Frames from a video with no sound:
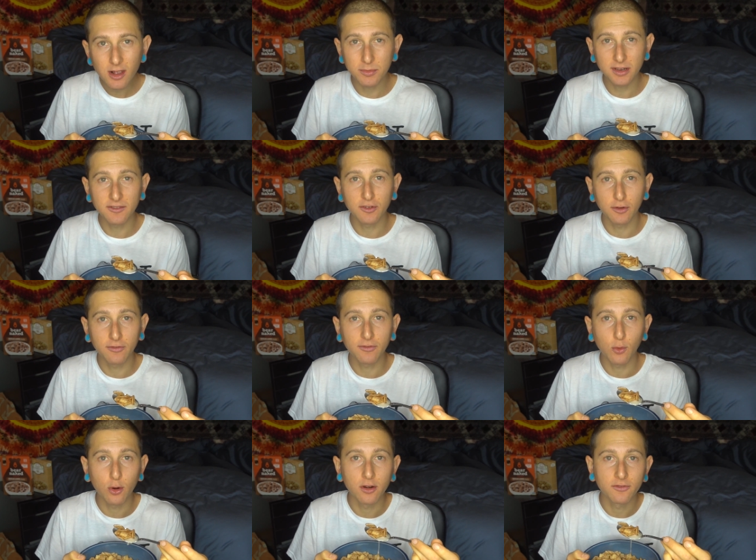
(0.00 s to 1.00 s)
I'm gonna give it a
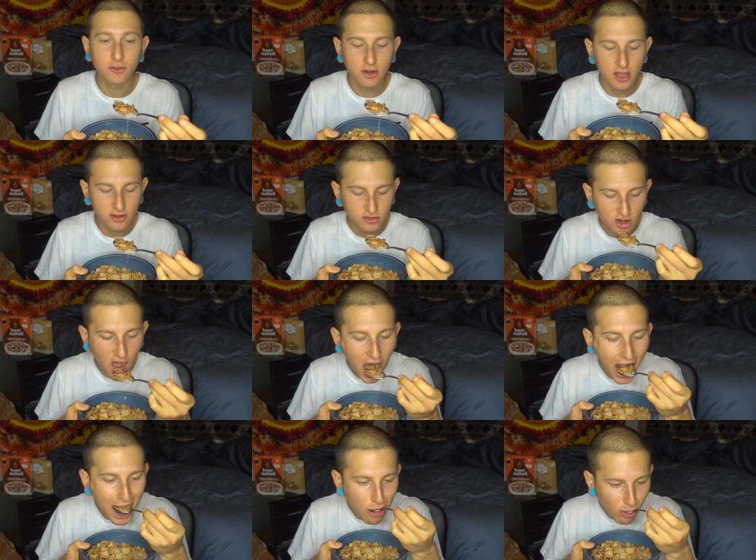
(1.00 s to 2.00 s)
4 for taste.
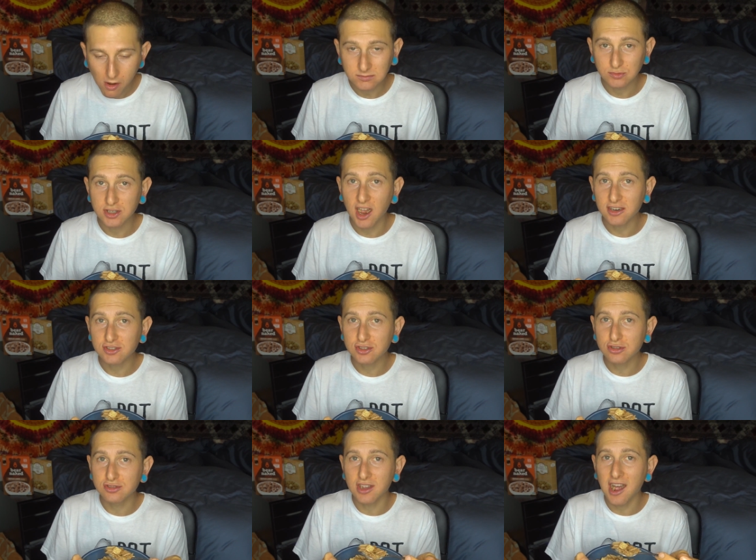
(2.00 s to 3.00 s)
And
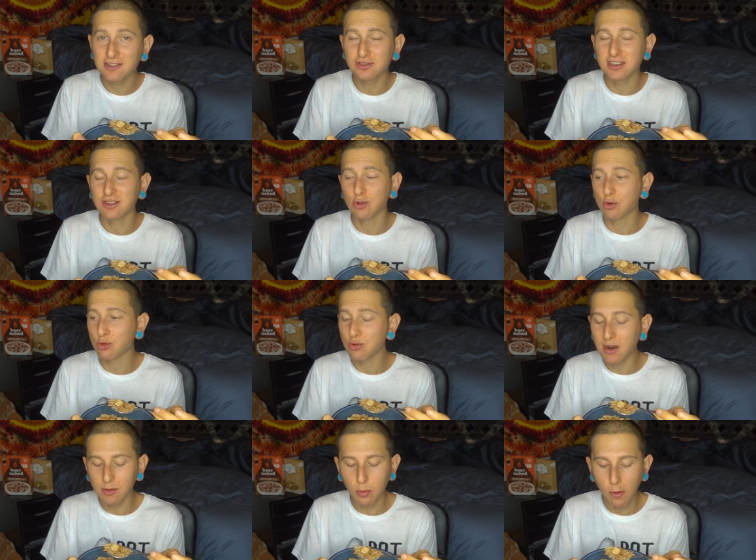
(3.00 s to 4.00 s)
texture is actually
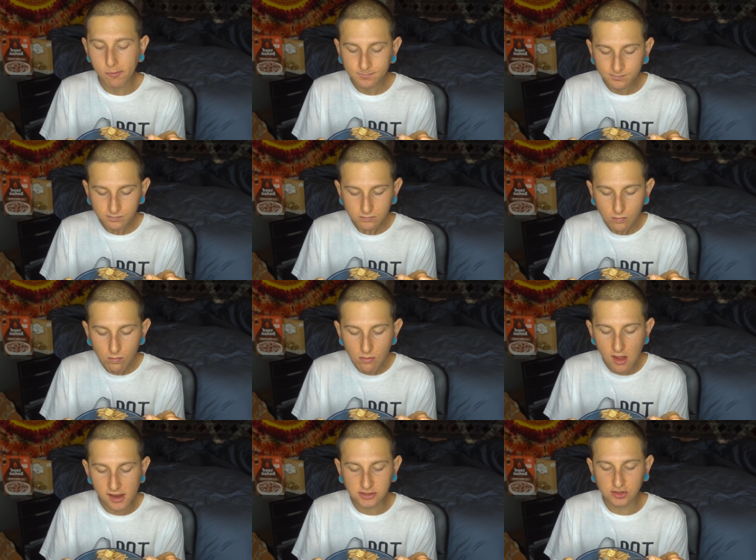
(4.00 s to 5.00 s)
incredible.
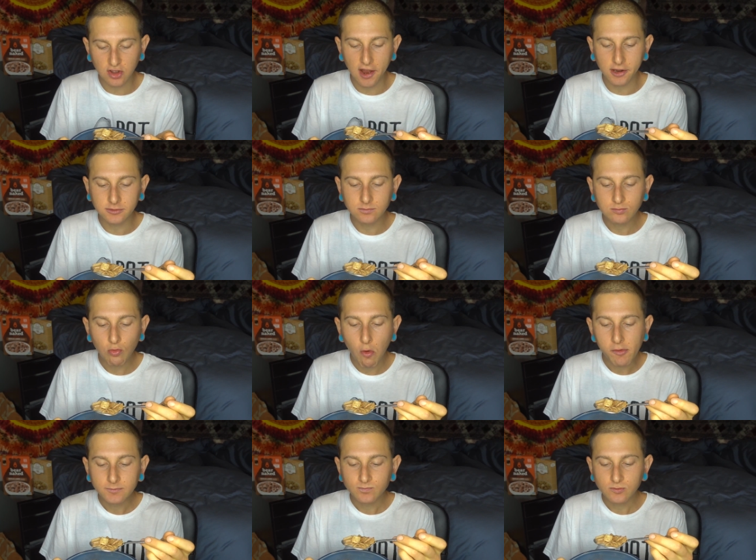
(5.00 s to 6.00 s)
It's like
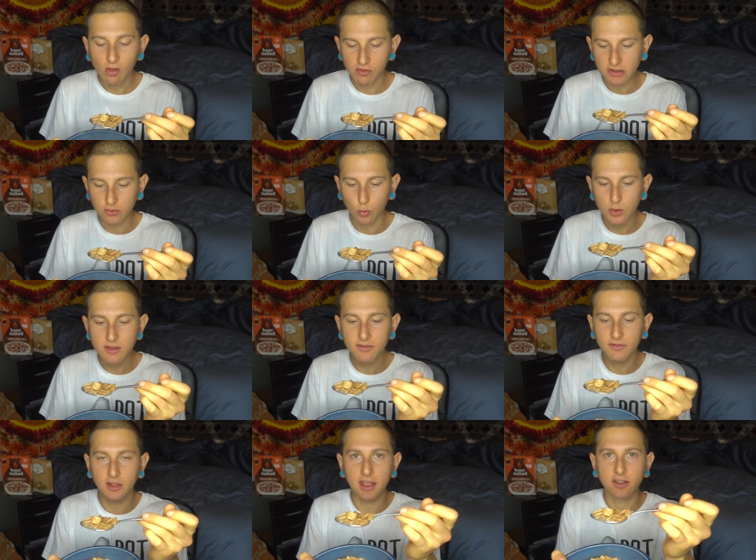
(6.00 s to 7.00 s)
these wheat
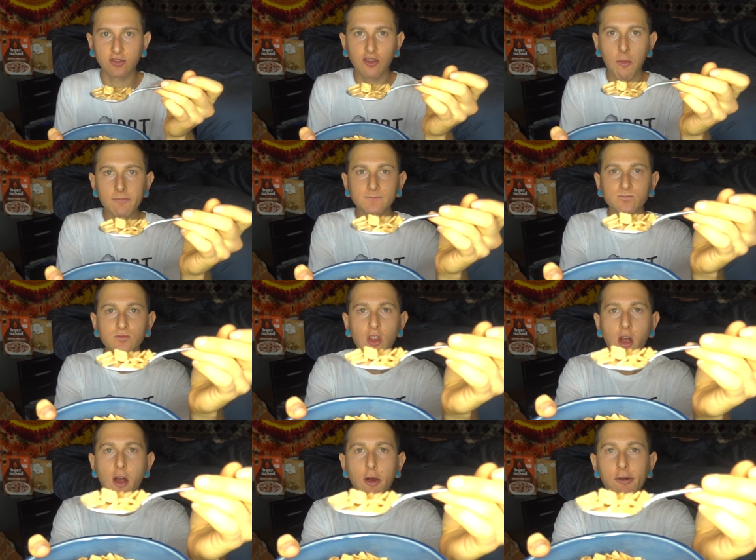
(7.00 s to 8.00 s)
flakes
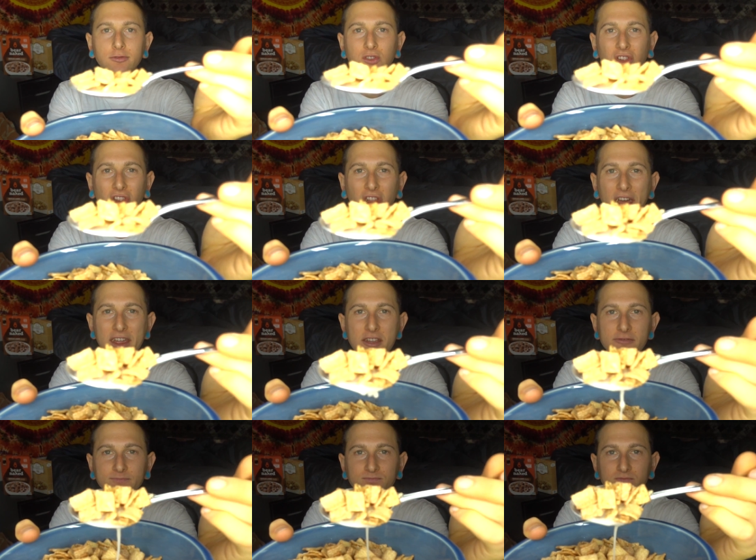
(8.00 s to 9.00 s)
are
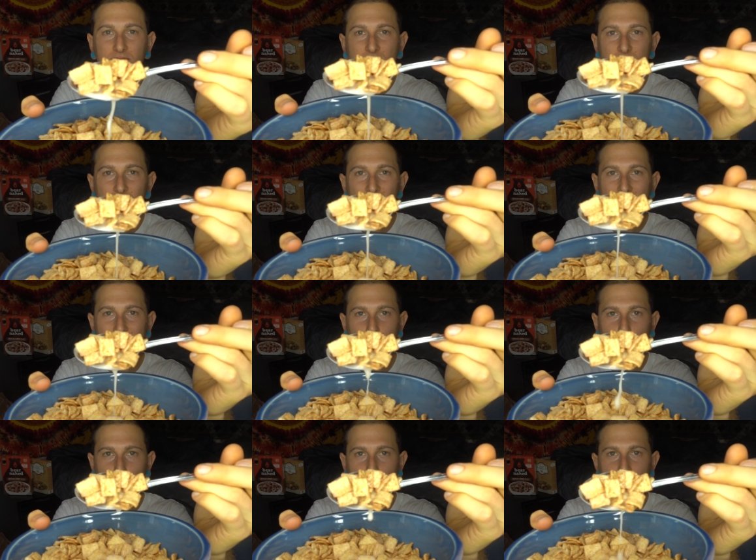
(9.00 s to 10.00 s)
light
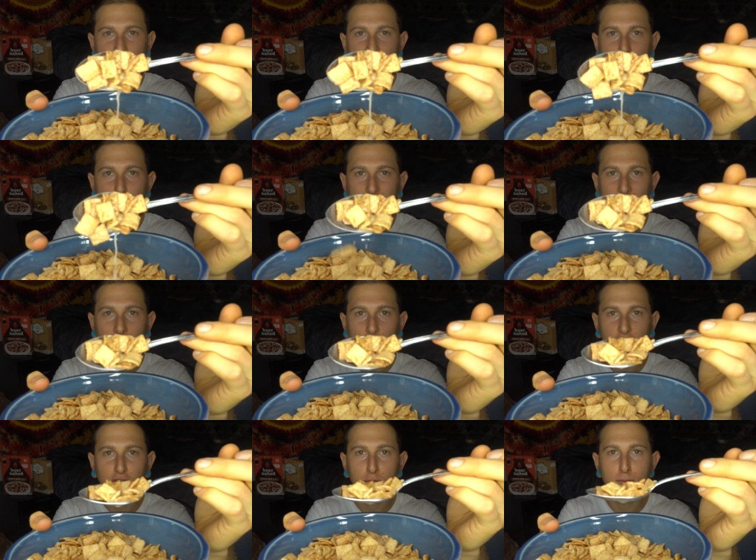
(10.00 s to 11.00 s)
and crunchy, but they
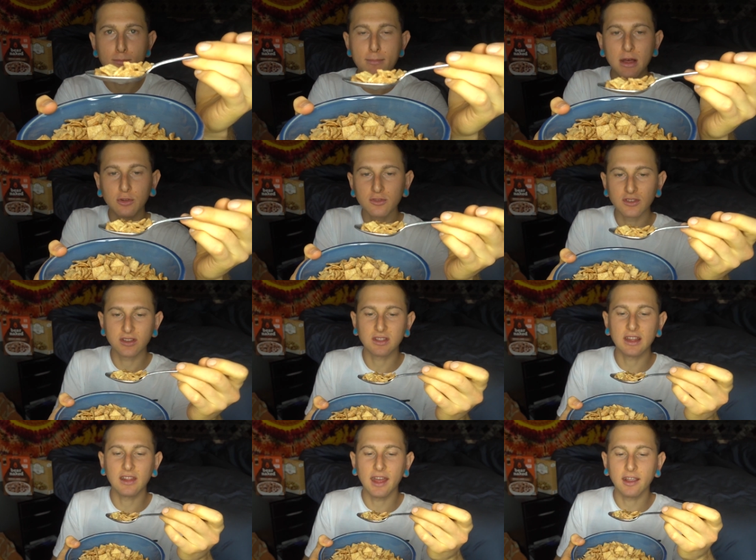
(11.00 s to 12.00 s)
also melt.
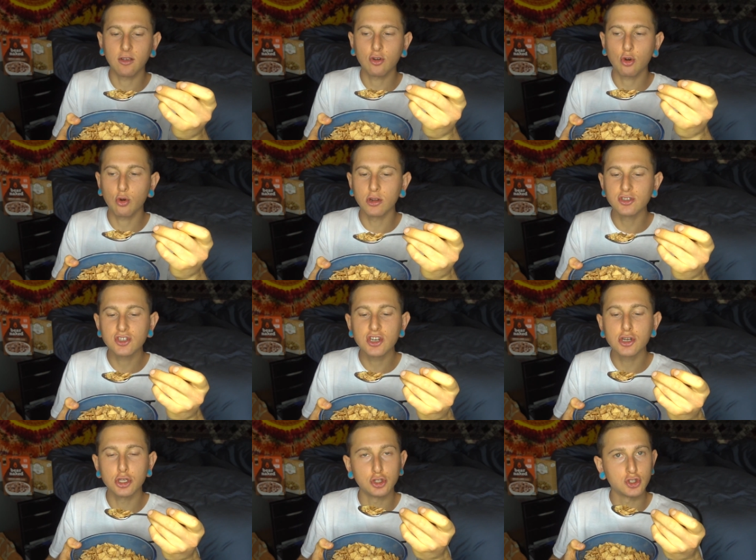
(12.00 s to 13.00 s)
They like crunch
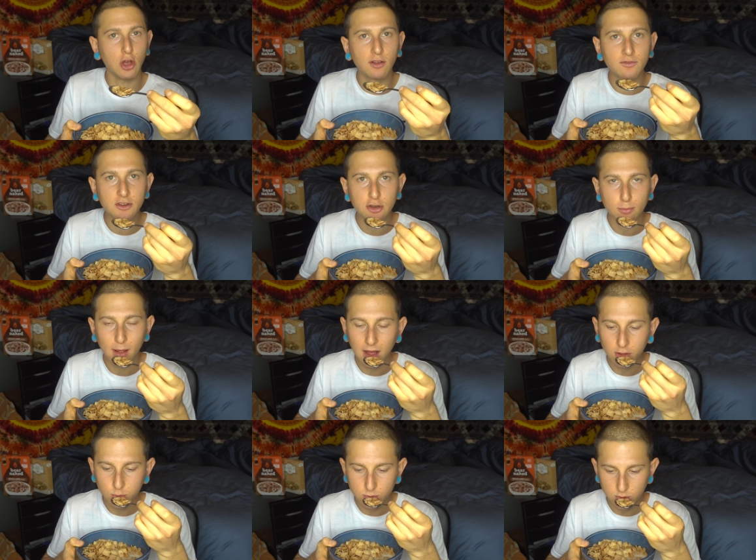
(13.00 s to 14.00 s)
and dissolve in your
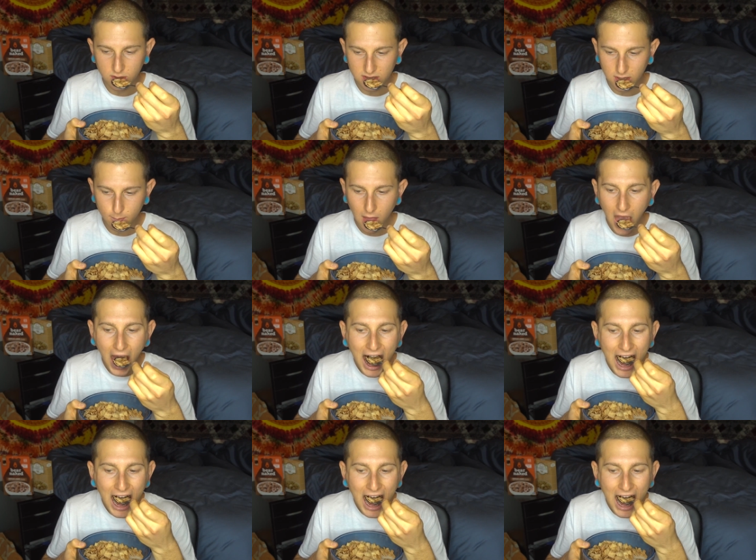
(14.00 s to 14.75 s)
mouth when you eat them.